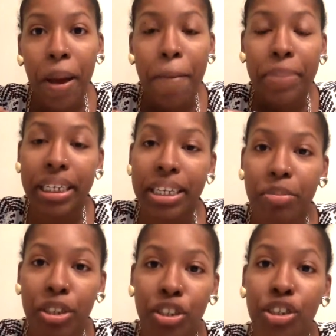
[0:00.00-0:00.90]
Please
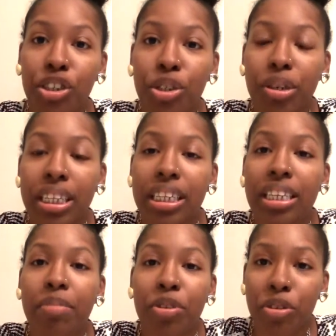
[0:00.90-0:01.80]
make sure you hit the
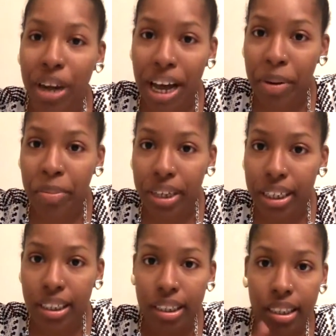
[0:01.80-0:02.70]
subscribe
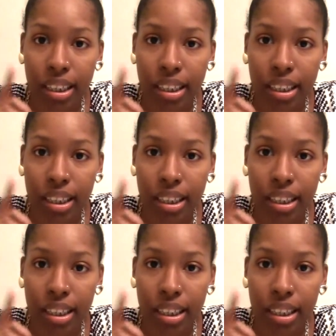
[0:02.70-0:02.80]
button